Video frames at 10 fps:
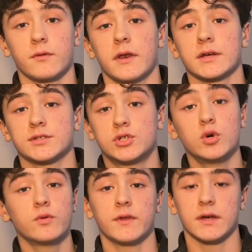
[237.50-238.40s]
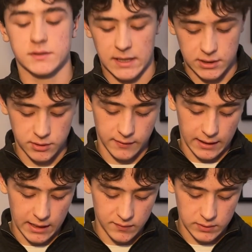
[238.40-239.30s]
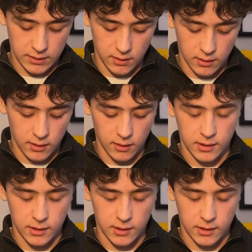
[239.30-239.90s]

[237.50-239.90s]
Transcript: the next 2 things actually that I have in here are